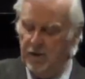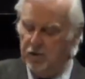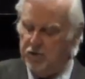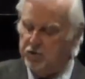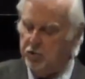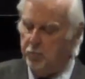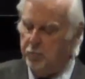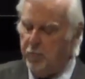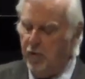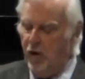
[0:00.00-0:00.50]

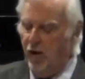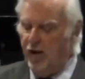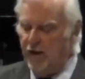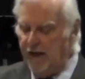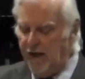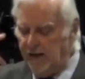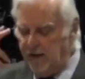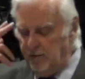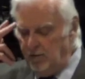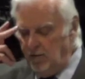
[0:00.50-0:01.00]
So Paul
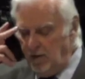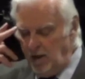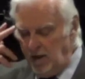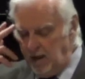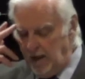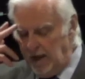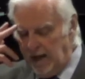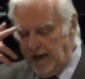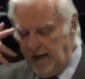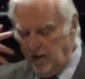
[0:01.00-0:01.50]
had a,
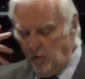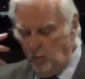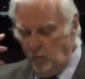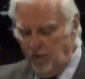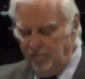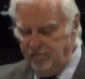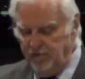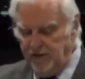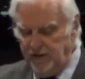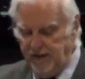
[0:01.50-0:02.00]
had a
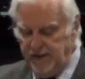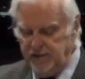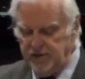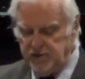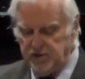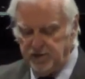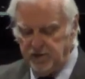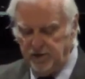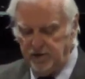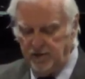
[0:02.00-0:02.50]

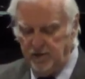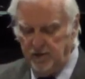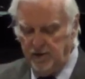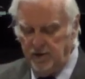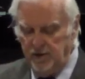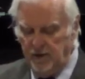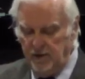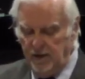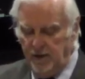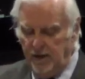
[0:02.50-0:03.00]
revelation